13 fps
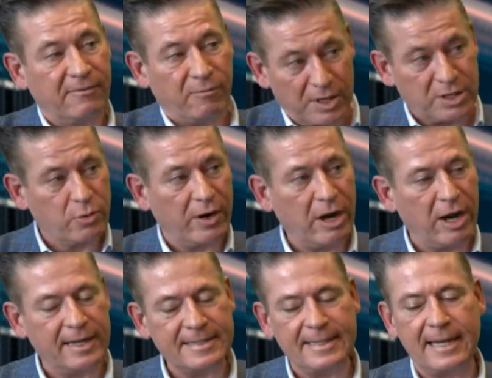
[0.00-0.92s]
of what's going
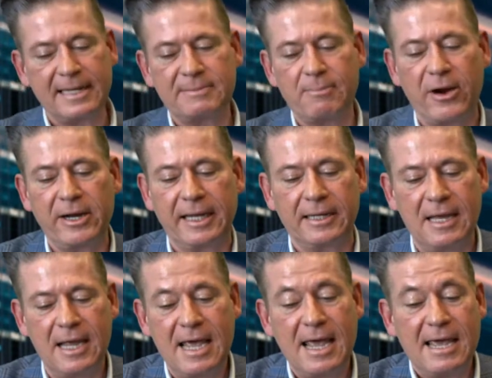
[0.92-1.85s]
on in today's market,
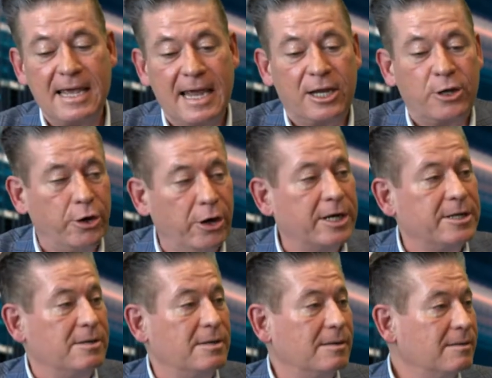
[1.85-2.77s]
it
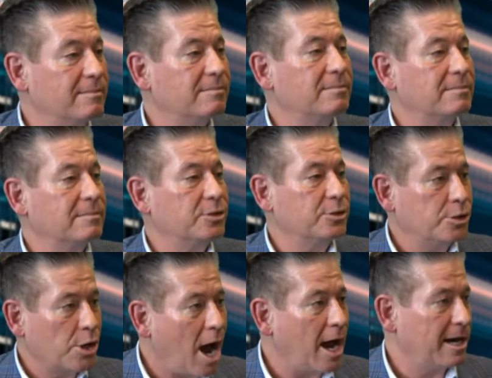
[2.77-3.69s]
could
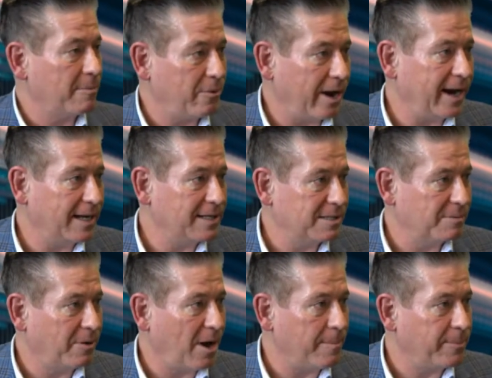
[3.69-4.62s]
not appraise the
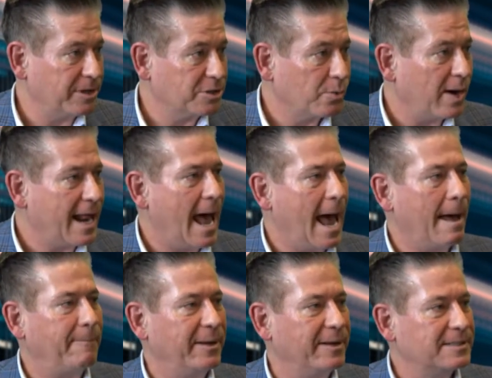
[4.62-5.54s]
property. So what
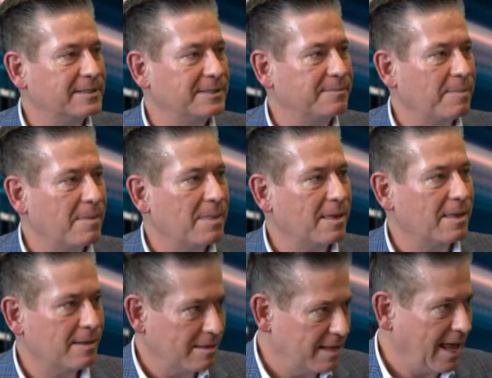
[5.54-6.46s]
happens
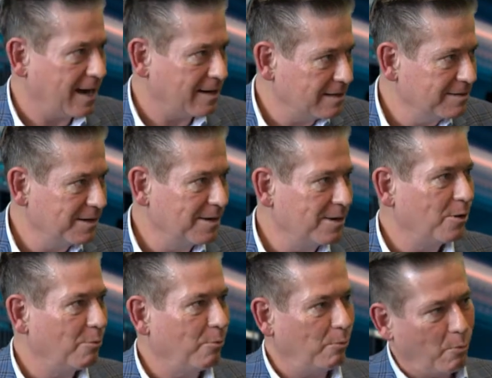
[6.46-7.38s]
then
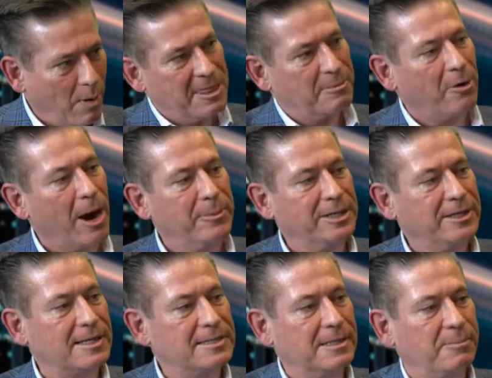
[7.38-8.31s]
when the property
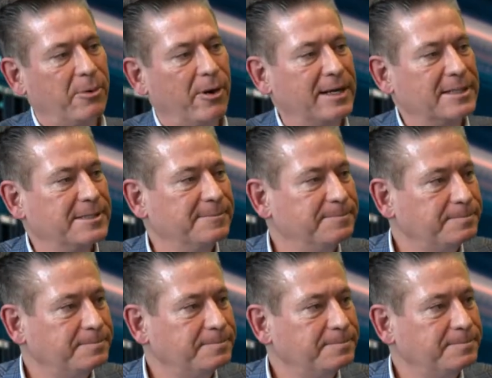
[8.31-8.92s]
doesn't appraise?